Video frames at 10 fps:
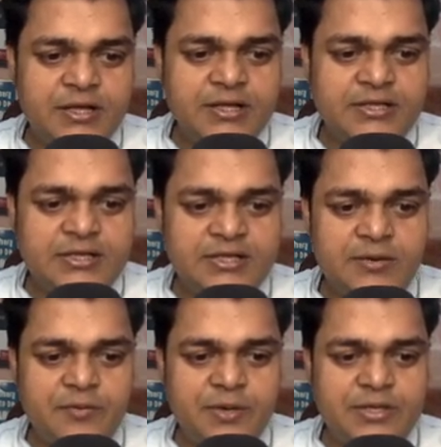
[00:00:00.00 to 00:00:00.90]
this is
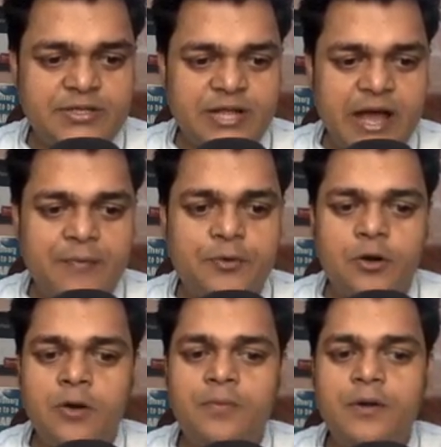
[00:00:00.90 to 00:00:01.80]
our base
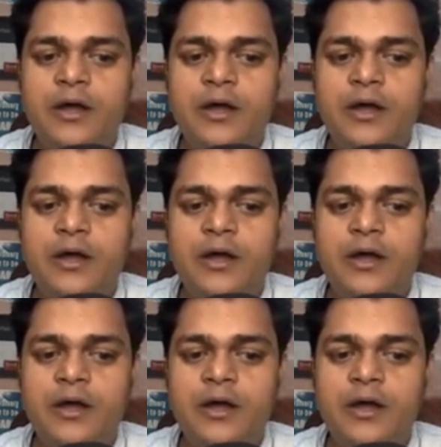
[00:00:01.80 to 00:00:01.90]
laptop,